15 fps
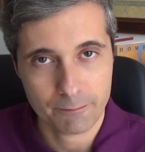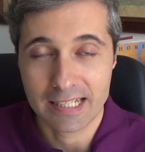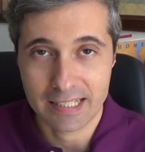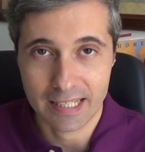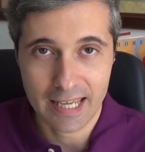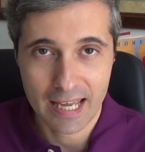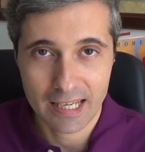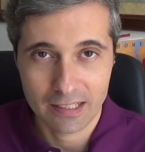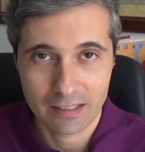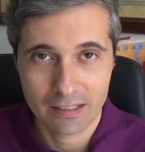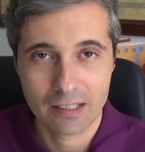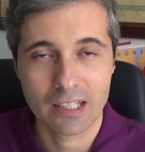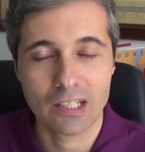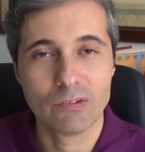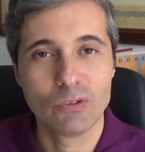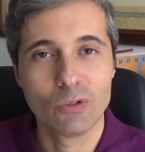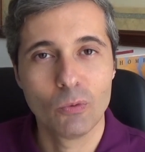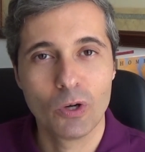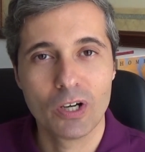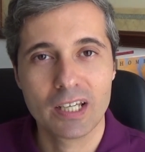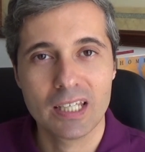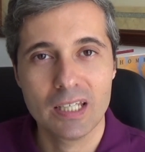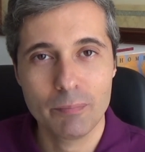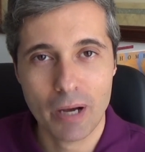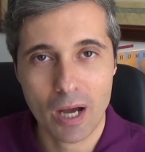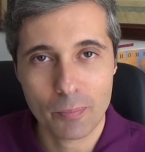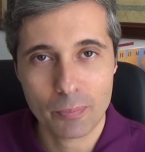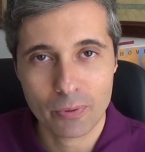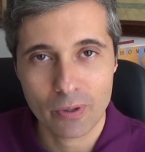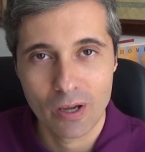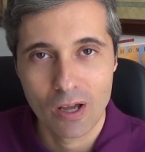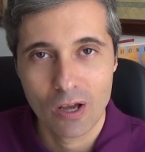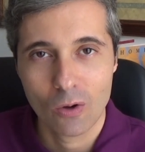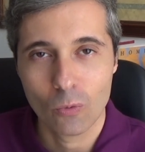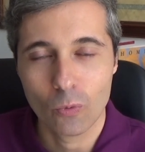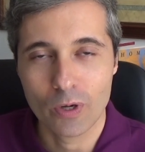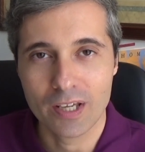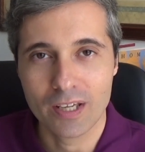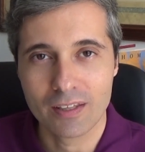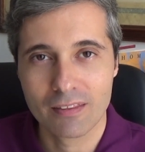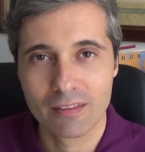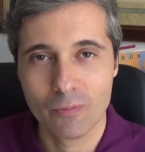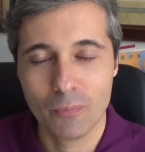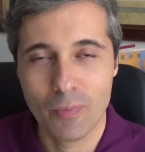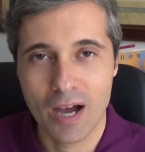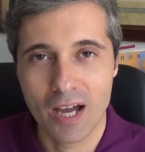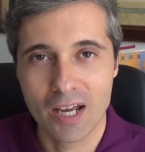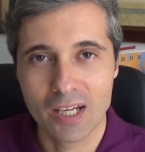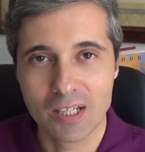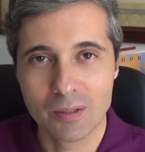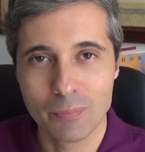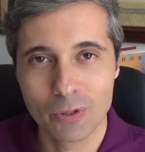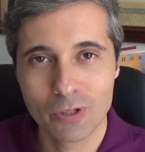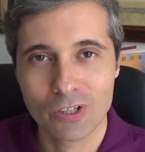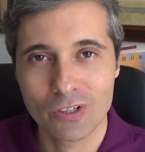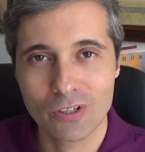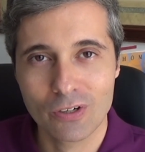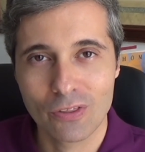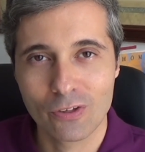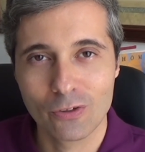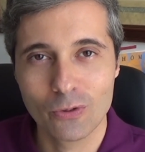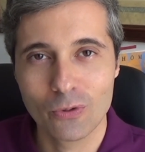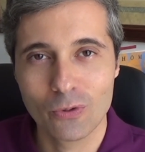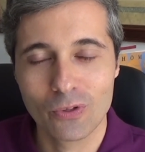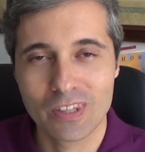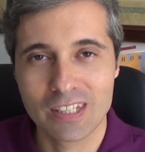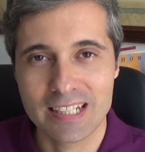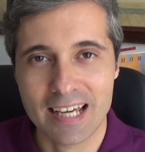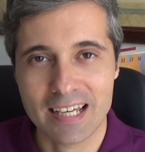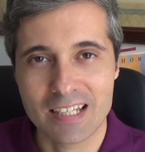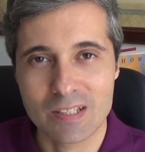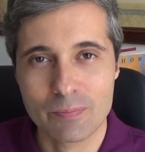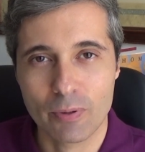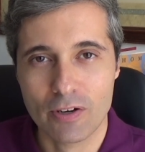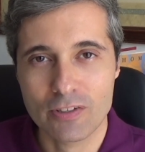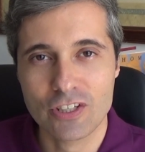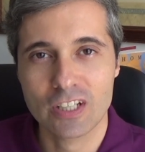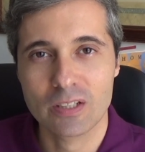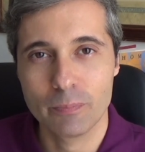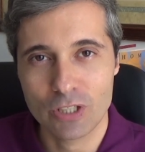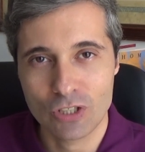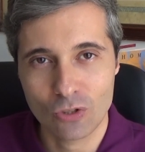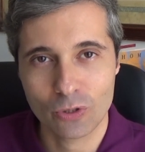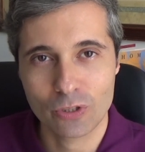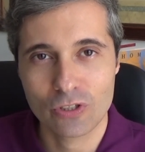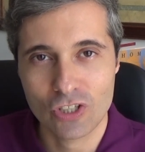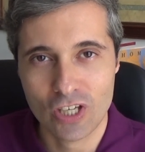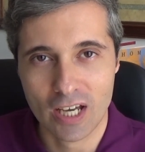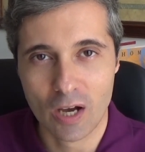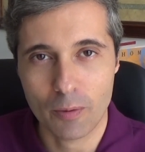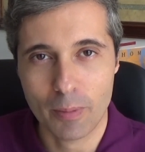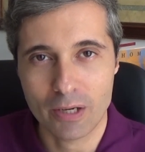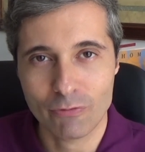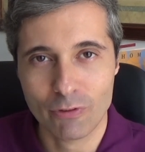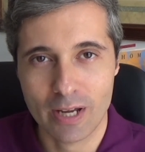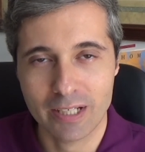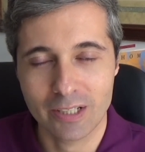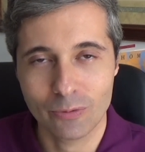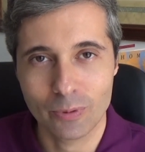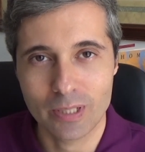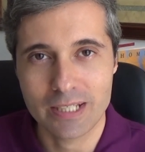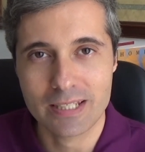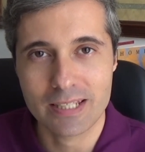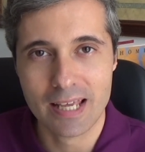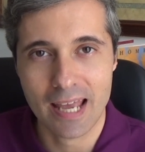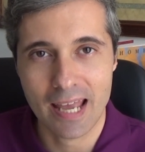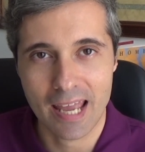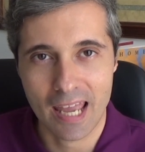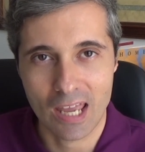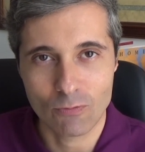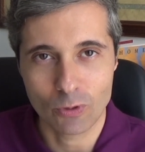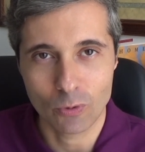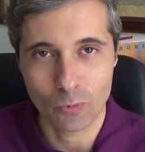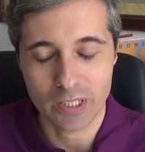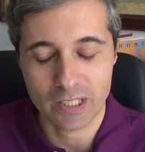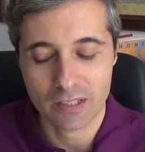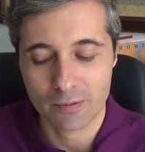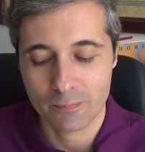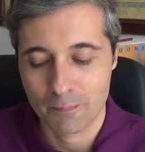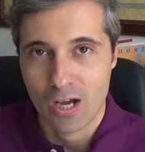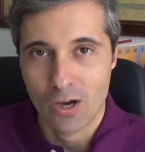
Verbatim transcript: And again, if you want to keep up with my booker through the Decades Project, be sure to check out my Friday reads every week.